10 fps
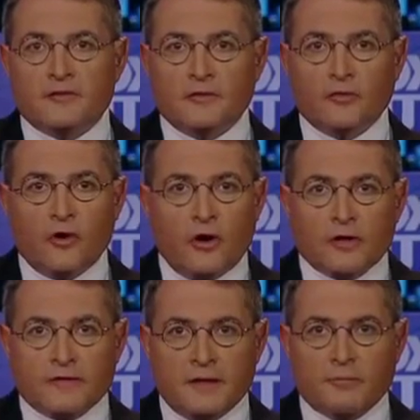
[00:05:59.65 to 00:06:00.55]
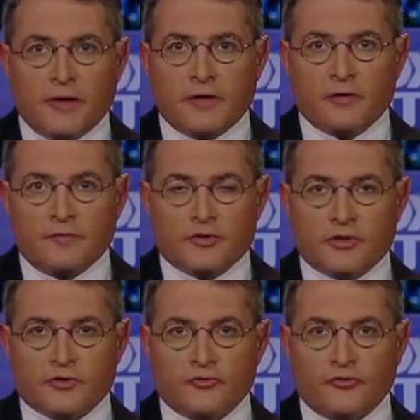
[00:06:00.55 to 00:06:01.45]
has a long, deep record of
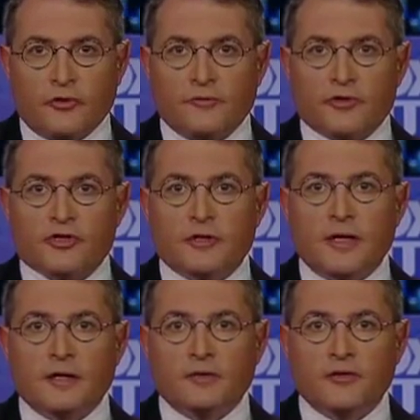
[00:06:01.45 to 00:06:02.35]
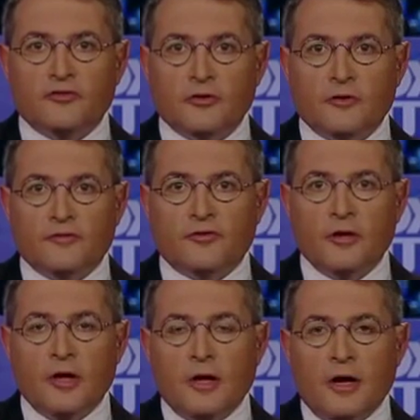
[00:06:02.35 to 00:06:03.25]
judicial service. She not only serves
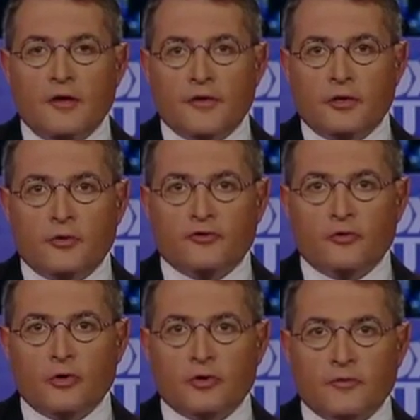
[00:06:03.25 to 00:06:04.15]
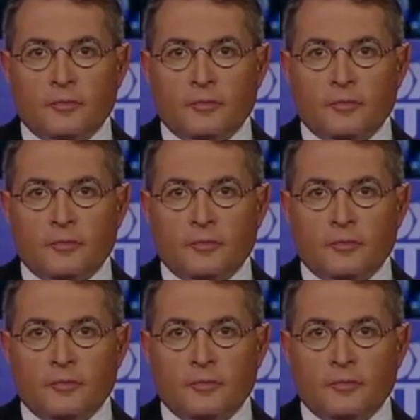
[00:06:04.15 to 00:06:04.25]
on the U S Court of